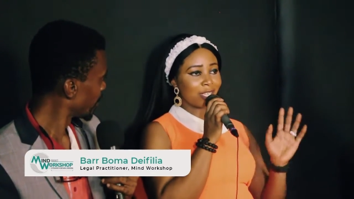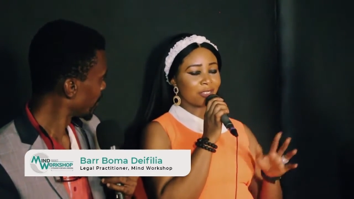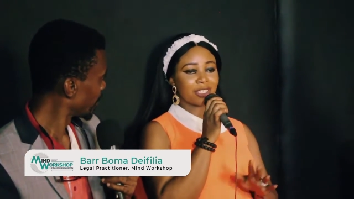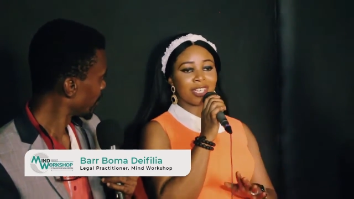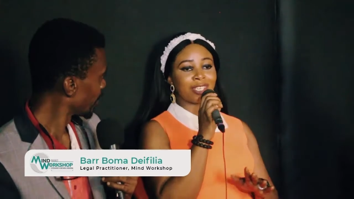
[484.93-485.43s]
Speaker 1: That's
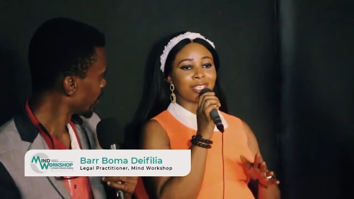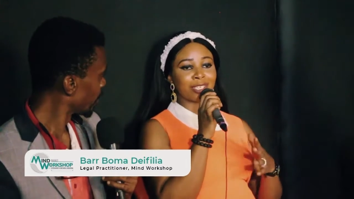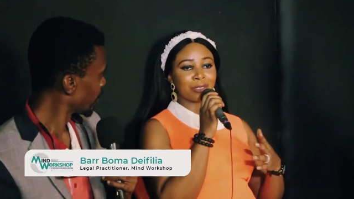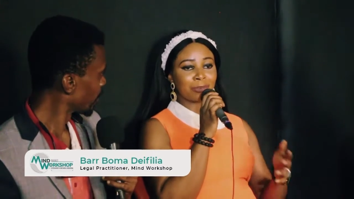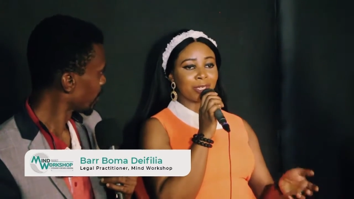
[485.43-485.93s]
just how it
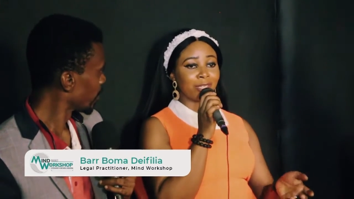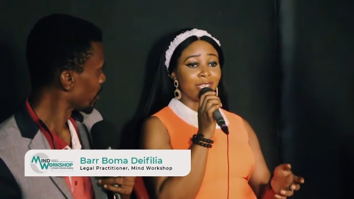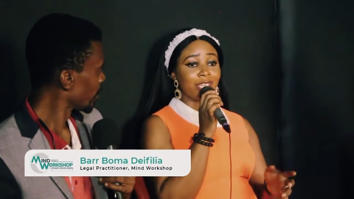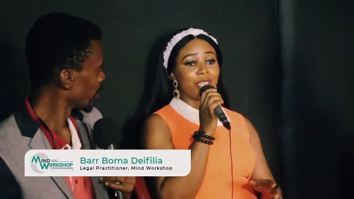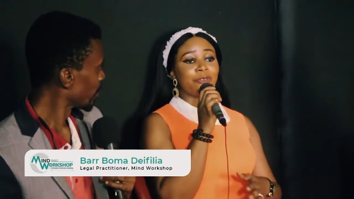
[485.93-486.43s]
has been.
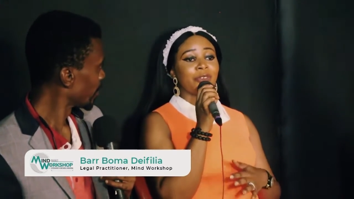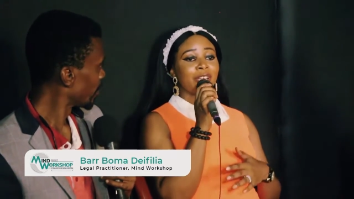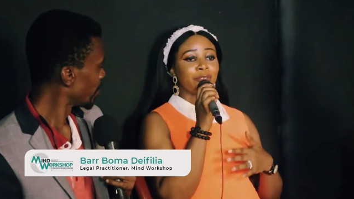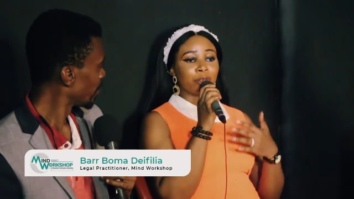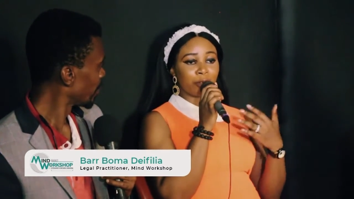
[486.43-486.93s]
If you
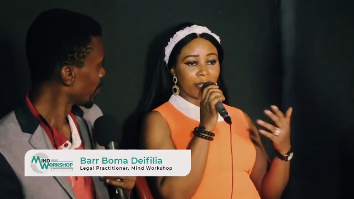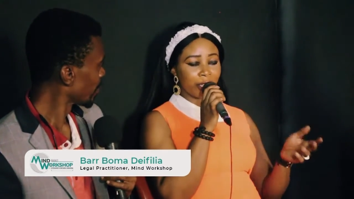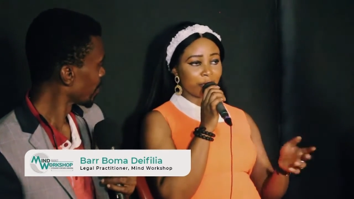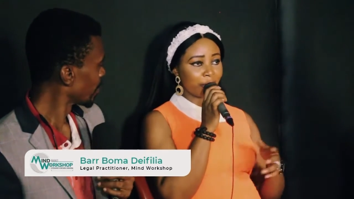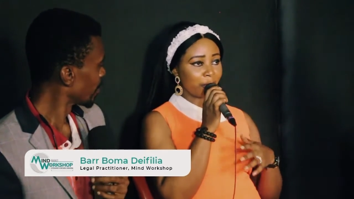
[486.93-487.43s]
have your
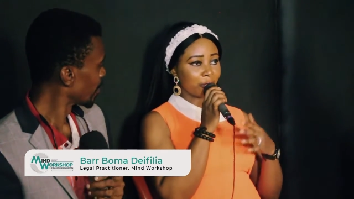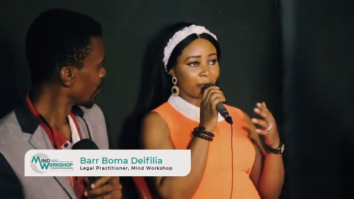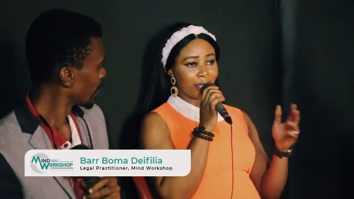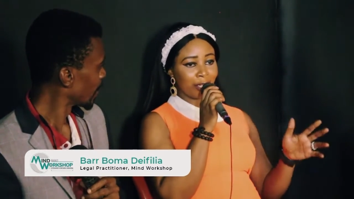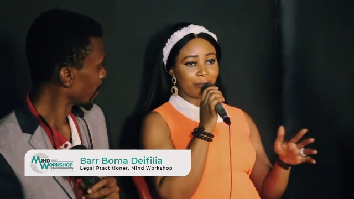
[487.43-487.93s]
connection,
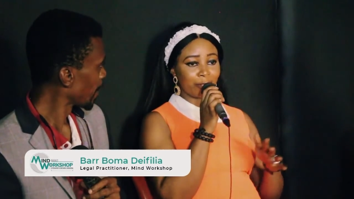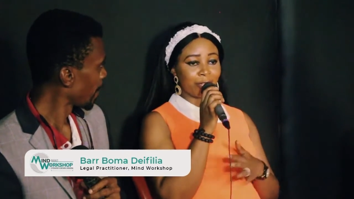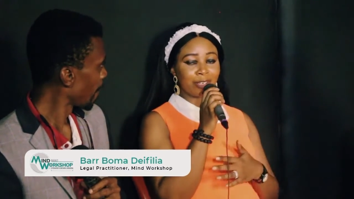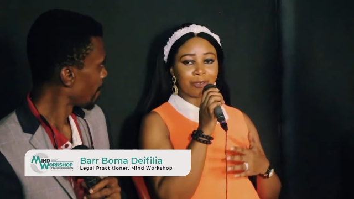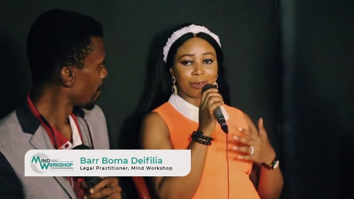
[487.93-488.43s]
you're there. If you
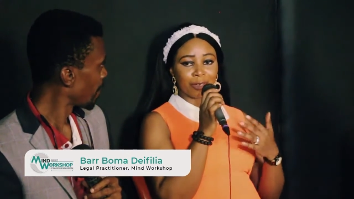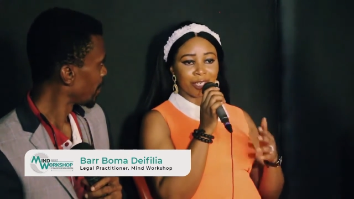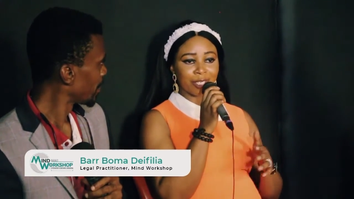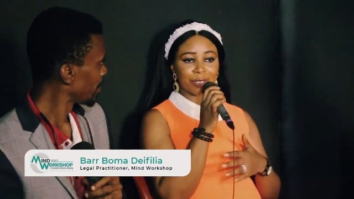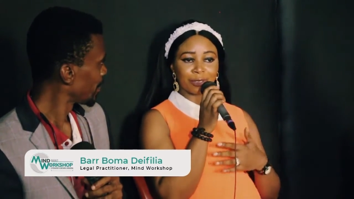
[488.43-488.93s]
don't have your
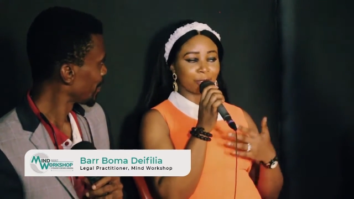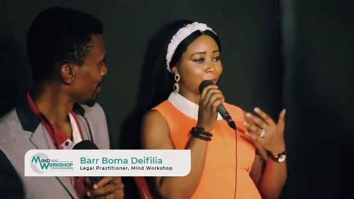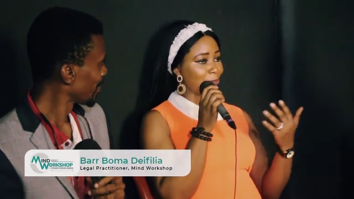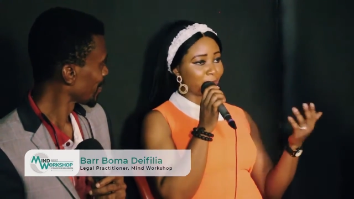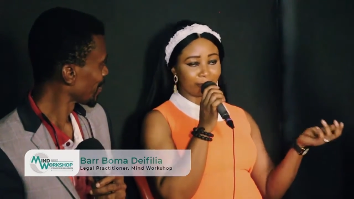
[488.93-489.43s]
connection,
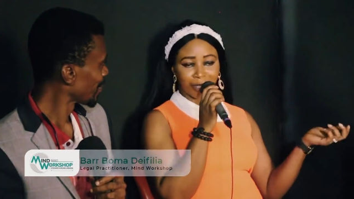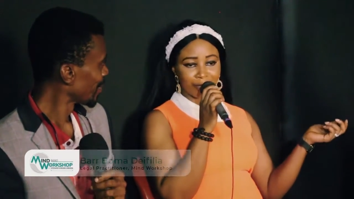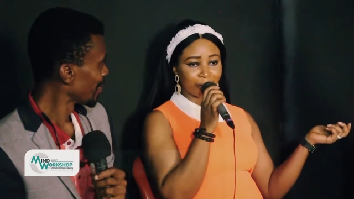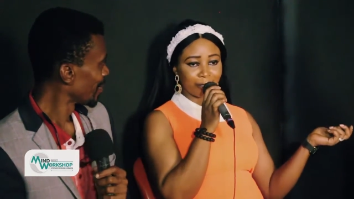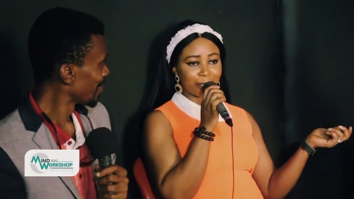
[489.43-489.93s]

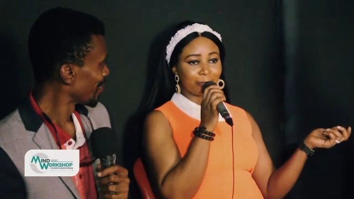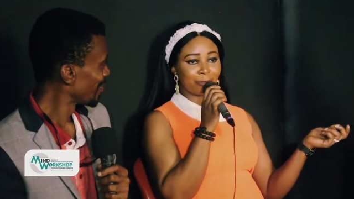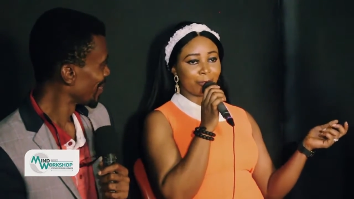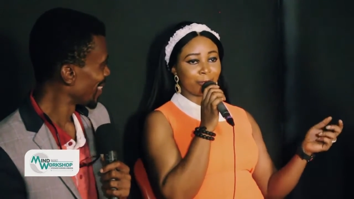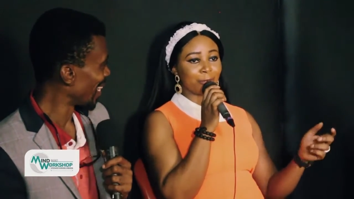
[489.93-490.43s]
there's nothing
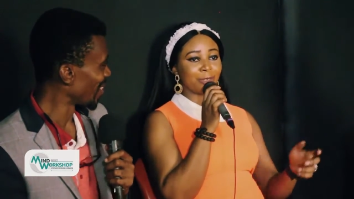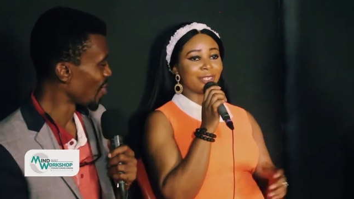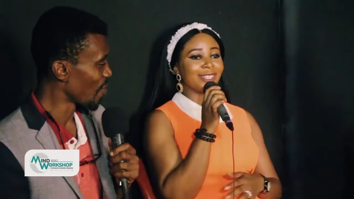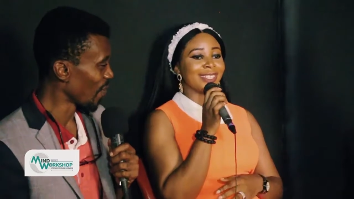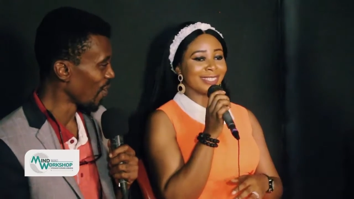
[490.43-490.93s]
for you.
Speaker 2: So
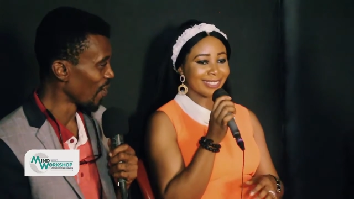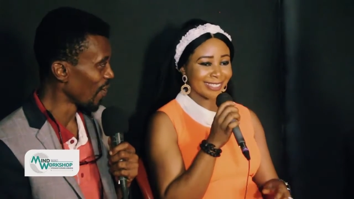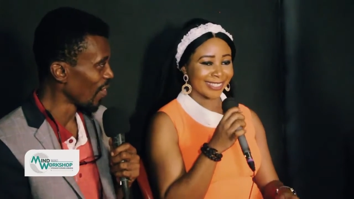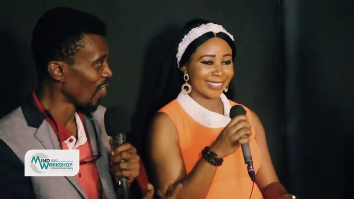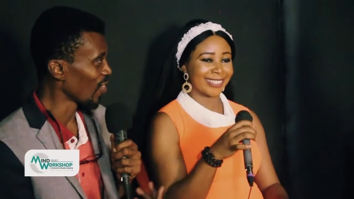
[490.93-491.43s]
if, if
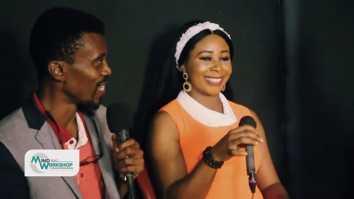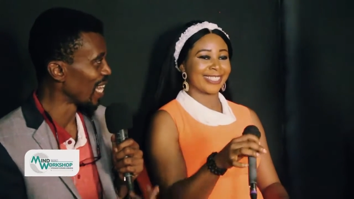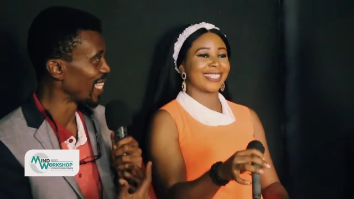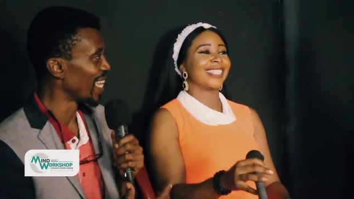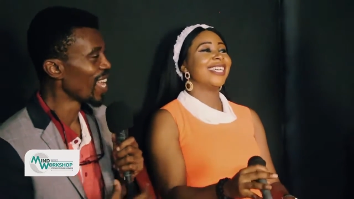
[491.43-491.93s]
you're not
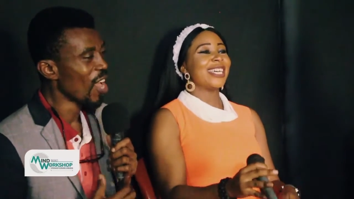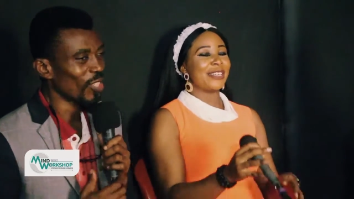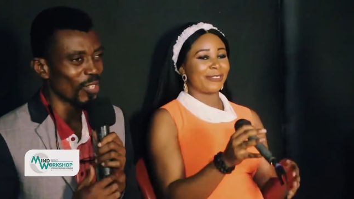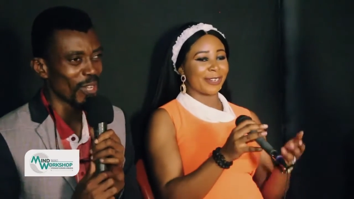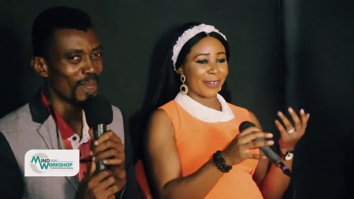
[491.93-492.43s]
connected
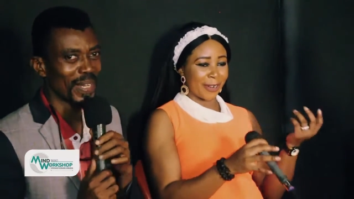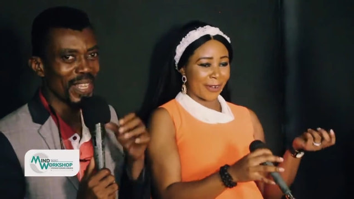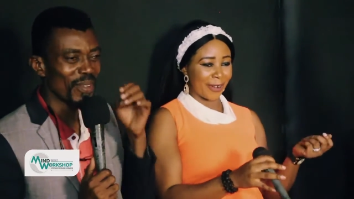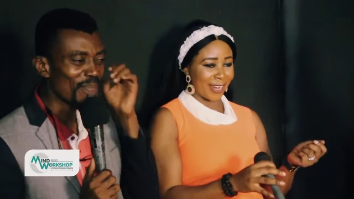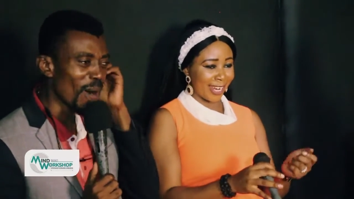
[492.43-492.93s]
to somebody,
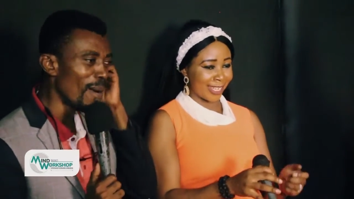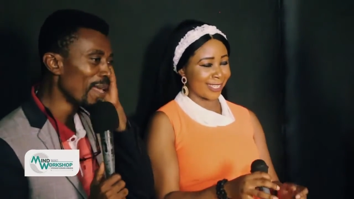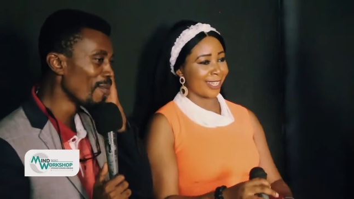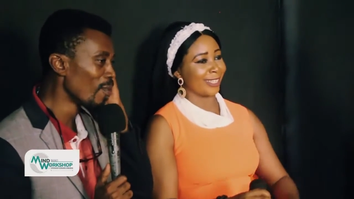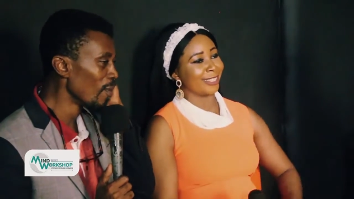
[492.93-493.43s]
you
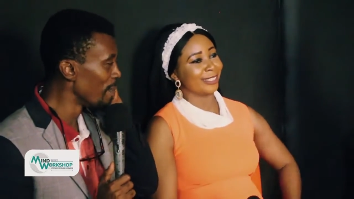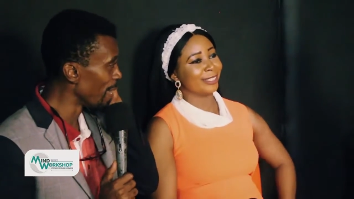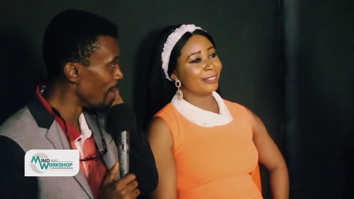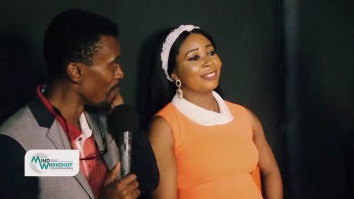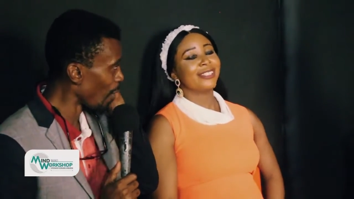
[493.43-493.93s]
probably wouldn't
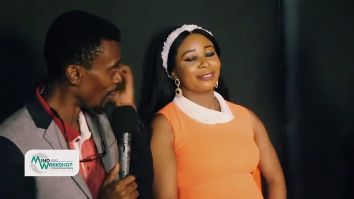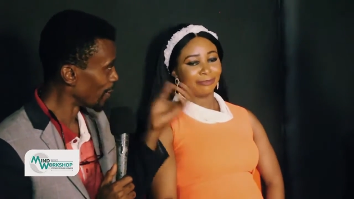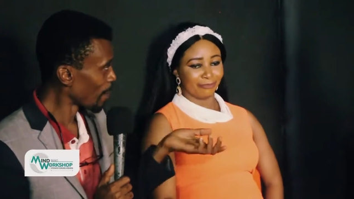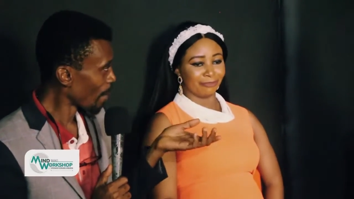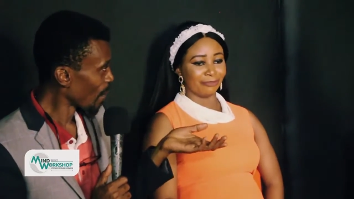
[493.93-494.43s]
be employed,
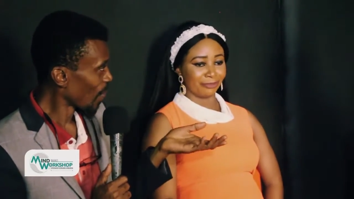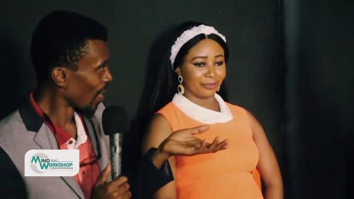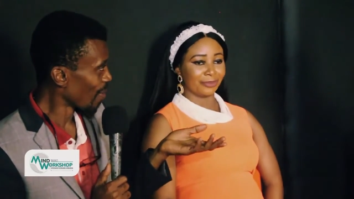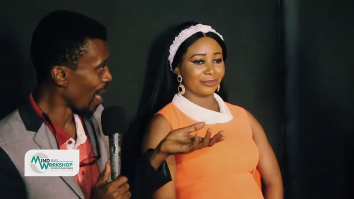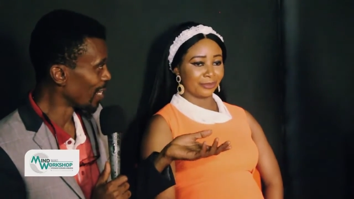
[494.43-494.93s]

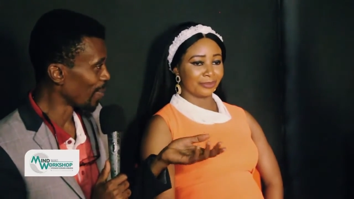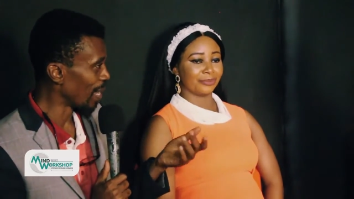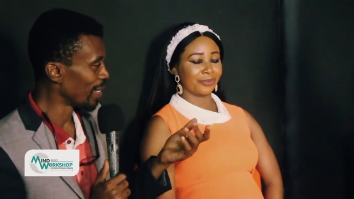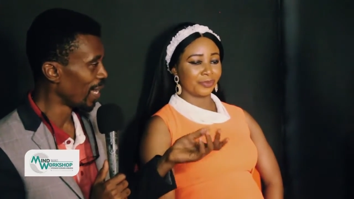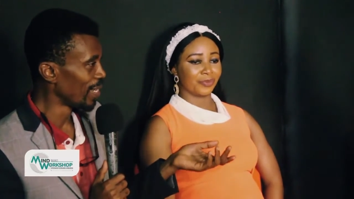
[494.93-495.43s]
right?
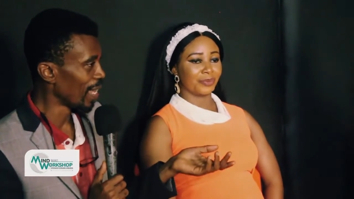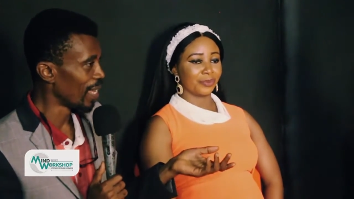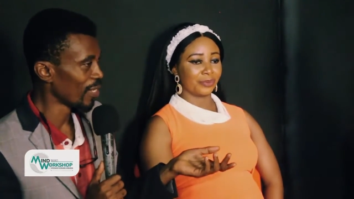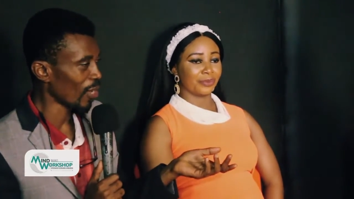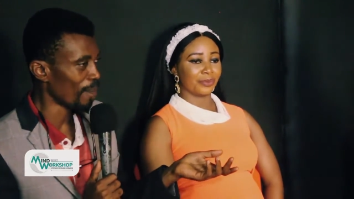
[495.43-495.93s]
And then
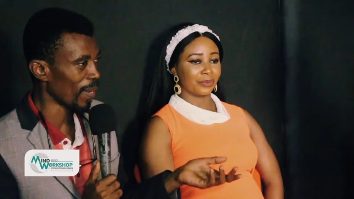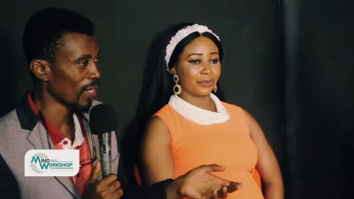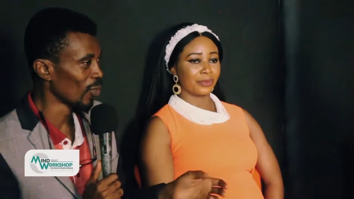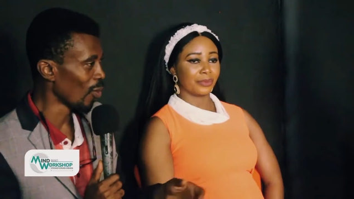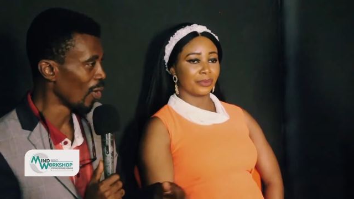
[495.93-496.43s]
uh, some persons